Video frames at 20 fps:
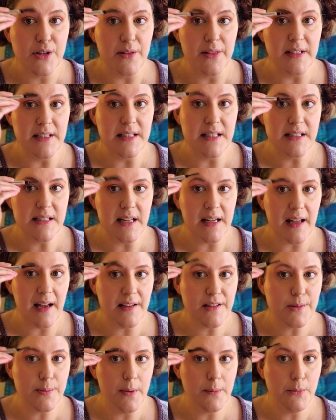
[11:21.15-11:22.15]
the Disney
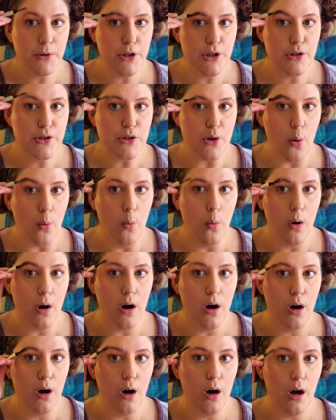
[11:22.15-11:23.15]
cast members
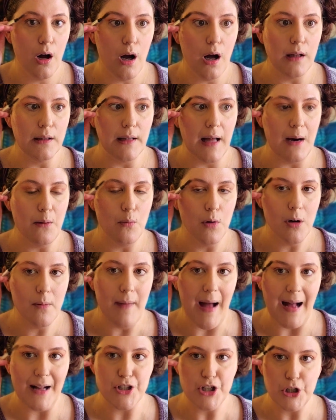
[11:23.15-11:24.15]
were a lot more
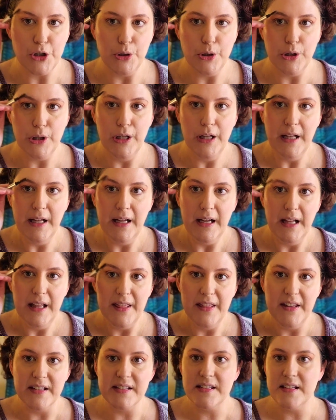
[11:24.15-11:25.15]
magical
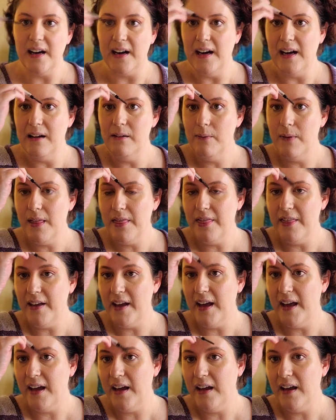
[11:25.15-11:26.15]
this time.
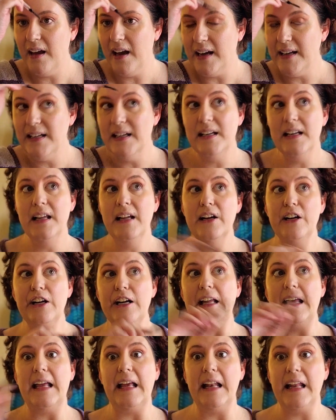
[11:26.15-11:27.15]
I didn't hear
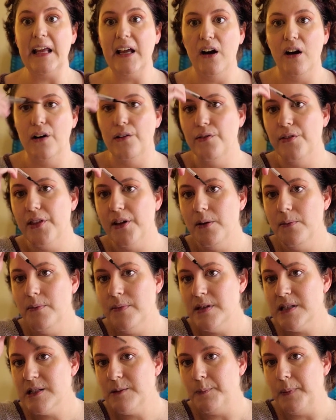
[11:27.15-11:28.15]
any of them
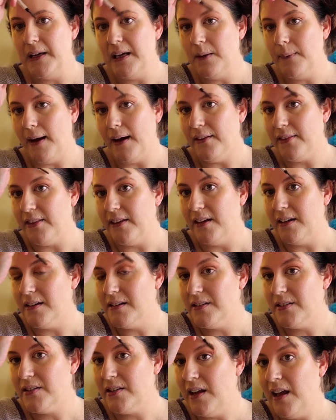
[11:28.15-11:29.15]
speak about
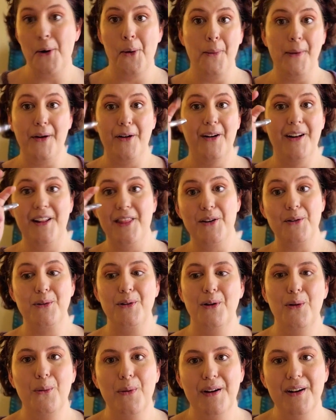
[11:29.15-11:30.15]
things going on in the
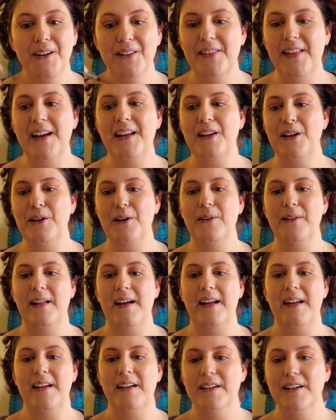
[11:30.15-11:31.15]
real world that, you know,
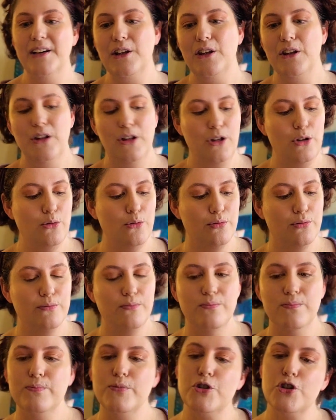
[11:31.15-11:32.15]
like they
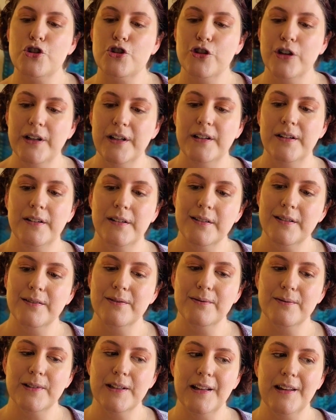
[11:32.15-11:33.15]
shouldn't
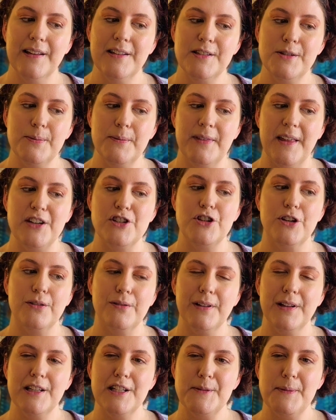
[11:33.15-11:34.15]
really
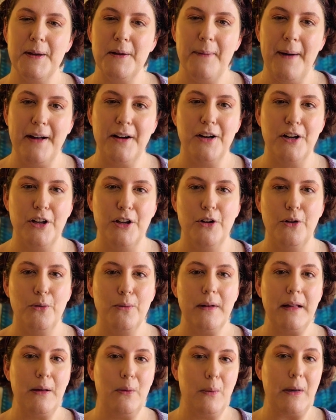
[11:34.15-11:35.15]
speak about, or you don't
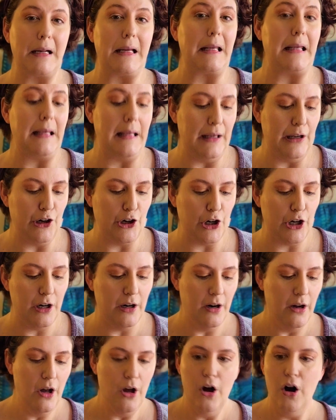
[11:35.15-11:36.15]
really want to hear
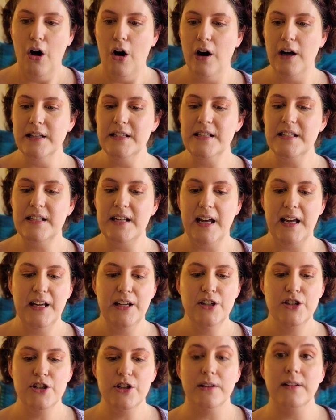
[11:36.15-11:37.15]
on
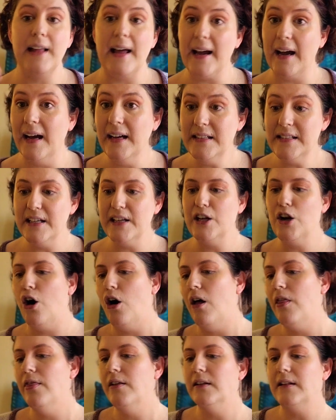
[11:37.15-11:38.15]
stage like I did
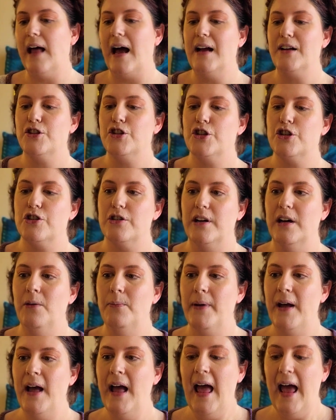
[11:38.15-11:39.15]
on the last trip.
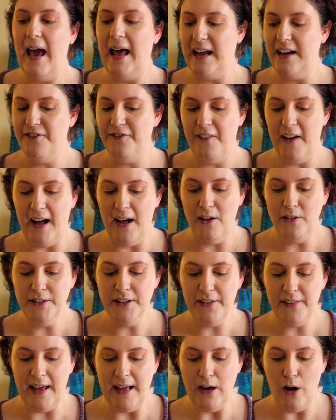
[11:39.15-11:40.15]
And I found
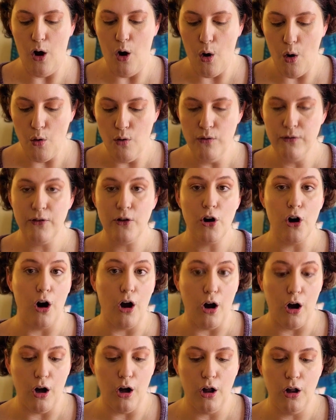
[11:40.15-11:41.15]
that
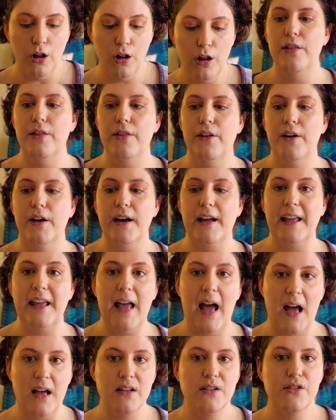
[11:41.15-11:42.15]
overall the
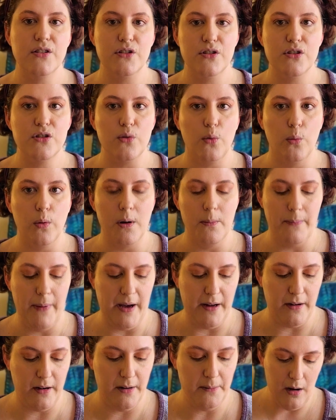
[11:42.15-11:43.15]
guests were
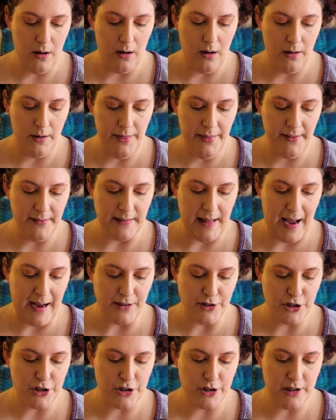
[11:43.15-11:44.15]
better. On the
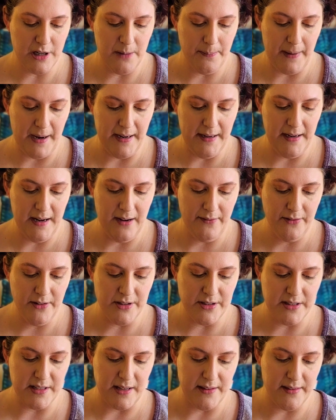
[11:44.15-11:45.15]
last trip, I never
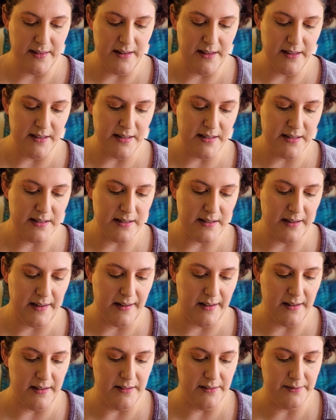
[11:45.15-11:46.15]
said this,
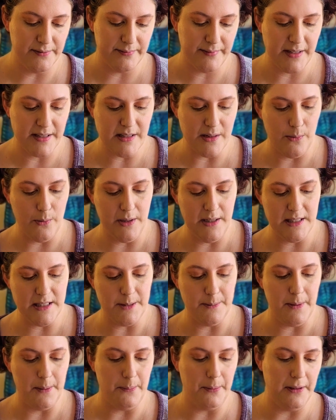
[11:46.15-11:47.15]
and because I want it to
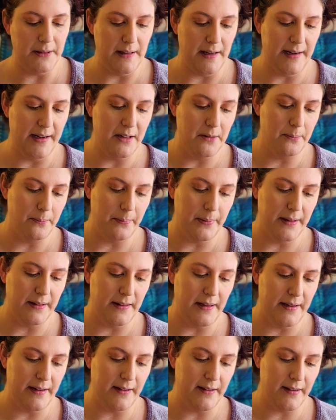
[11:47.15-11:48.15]
be polite, but
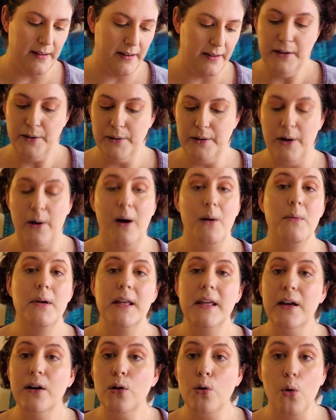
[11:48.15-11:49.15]
like, I don't know, I'm a
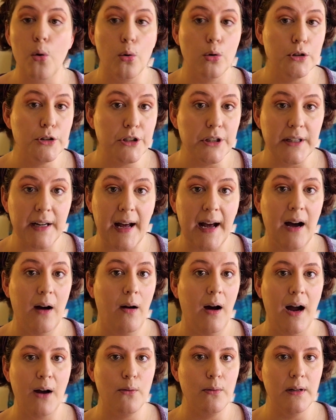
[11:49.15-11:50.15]
year older
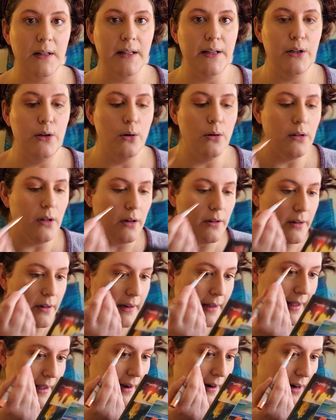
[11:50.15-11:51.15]
now. I really no longer
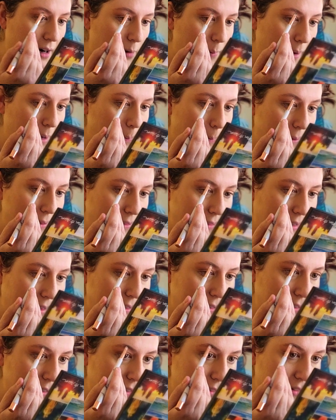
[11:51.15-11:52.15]
care about
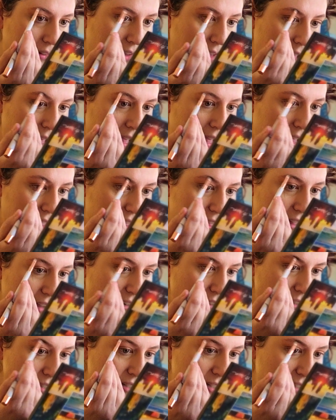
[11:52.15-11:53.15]
politeness.
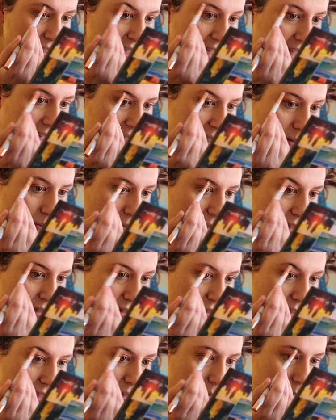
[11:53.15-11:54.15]
There seemed to